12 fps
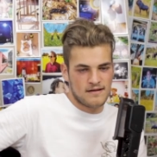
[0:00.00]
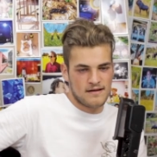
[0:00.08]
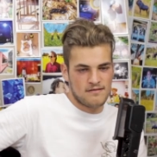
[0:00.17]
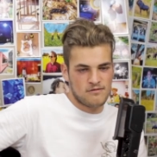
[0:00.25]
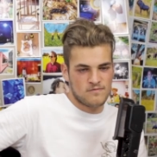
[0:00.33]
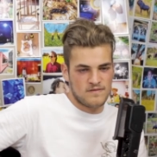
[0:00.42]
as
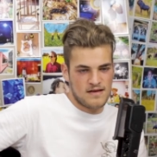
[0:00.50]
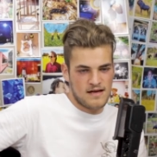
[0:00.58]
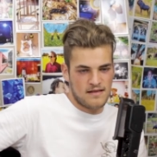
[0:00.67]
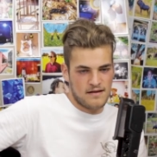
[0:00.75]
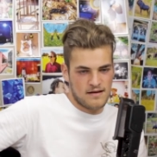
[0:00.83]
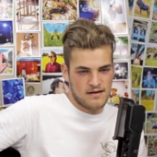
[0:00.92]
long as we're there,
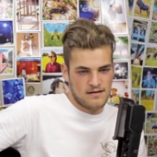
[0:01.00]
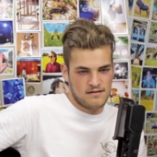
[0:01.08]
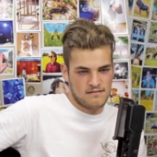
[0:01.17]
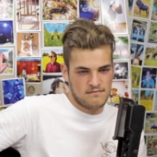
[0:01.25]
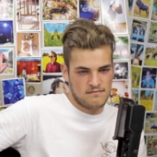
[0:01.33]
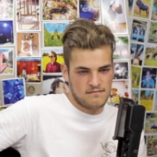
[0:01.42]
like,
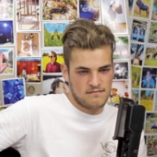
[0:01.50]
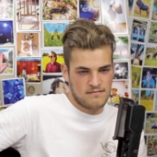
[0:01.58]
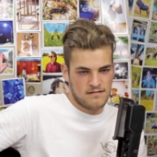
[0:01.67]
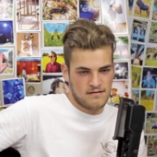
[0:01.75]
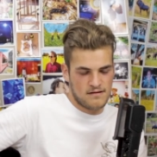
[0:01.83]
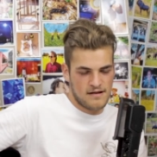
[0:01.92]

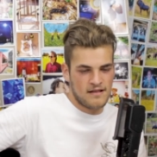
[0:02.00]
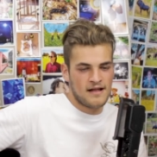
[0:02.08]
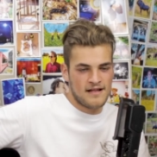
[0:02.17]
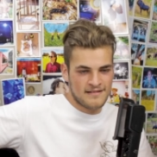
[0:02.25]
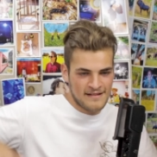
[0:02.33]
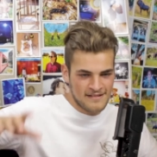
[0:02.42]

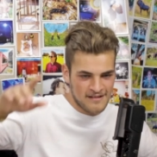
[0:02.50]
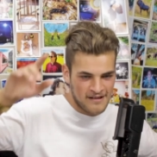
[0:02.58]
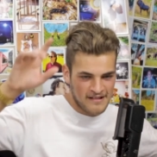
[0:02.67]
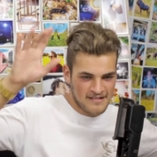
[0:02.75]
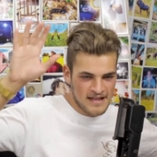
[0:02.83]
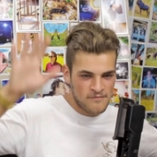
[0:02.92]
at least like
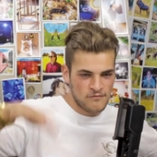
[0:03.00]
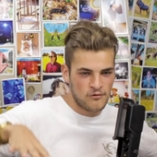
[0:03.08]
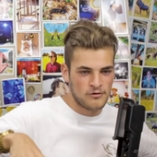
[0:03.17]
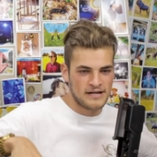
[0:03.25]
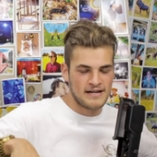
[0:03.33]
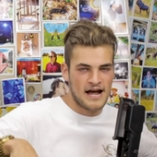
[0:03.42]

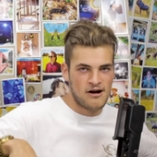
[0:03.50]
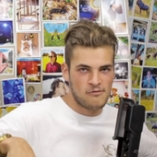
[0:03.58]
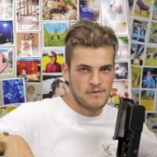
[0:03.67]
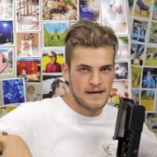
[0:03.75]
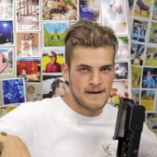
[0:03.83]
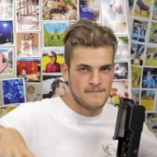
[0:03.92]
7:40 now
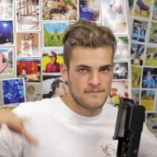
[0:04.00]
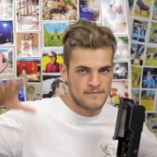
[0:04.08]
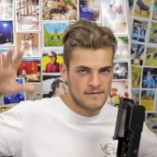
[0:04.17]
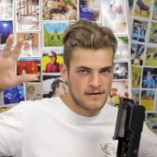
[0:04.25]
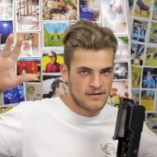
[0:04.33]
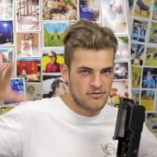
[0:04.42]
p.m.
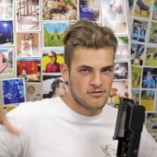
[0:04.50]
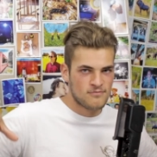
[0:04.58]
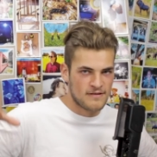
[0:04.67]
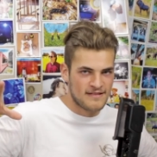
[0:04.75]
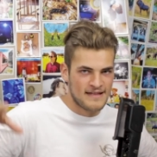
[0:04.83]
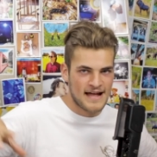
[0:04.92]
As long as we're
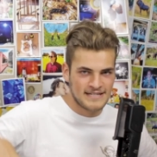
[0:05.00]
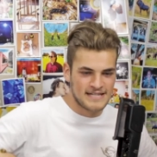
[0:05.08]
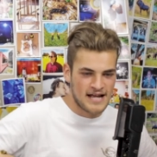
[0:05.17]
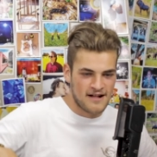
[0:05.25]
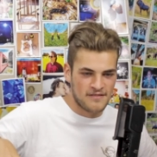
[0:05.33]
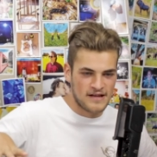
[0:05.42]
sat
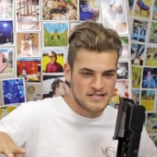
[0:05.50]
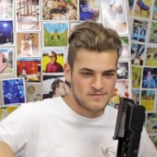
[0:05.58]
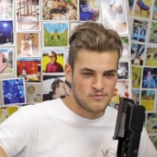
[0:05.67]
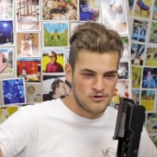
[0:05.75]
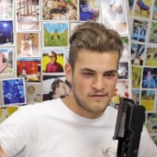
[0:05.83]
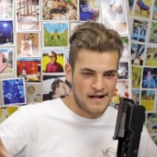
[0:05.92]
down there
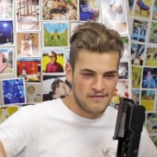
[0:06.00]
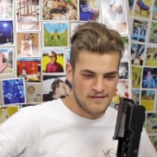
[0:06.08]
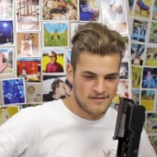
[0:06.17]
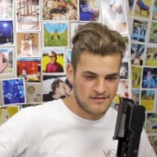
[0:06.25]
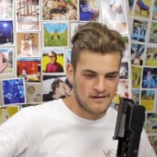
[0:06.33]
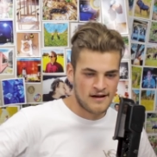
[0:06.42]
tomorrow around this
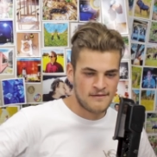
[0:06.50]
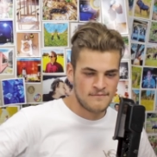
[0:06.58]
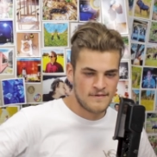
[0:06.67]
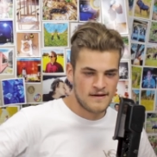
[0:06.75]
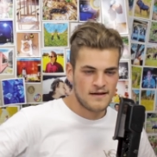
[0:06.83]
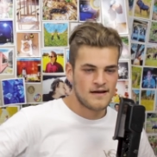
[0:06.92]
time,
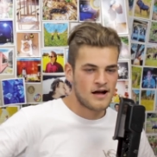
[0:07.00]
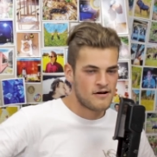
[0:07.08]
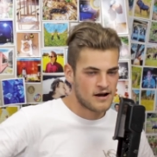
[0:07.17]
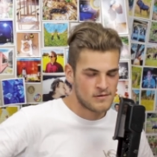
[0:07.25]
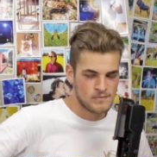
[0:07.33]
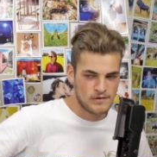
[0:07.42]
I
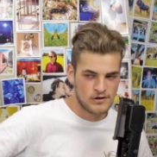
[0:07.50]
reckon we'll be